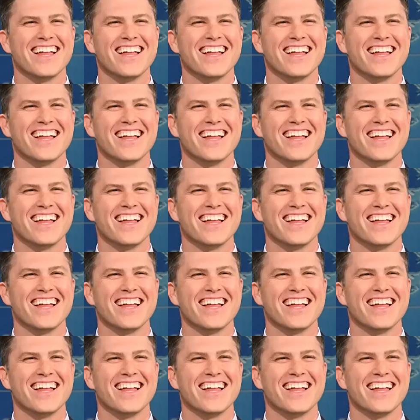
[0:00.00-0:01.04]

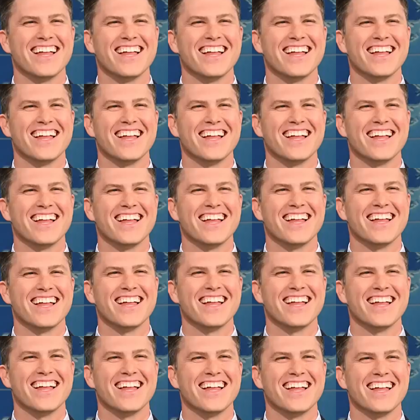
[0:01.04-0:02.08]

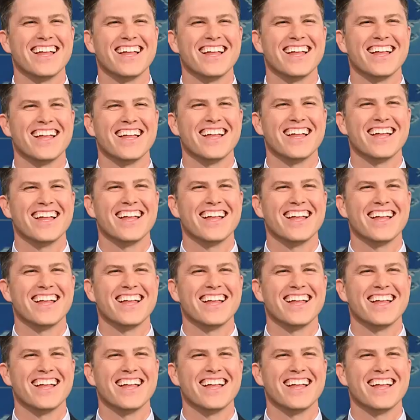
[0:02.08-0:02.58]
(silent)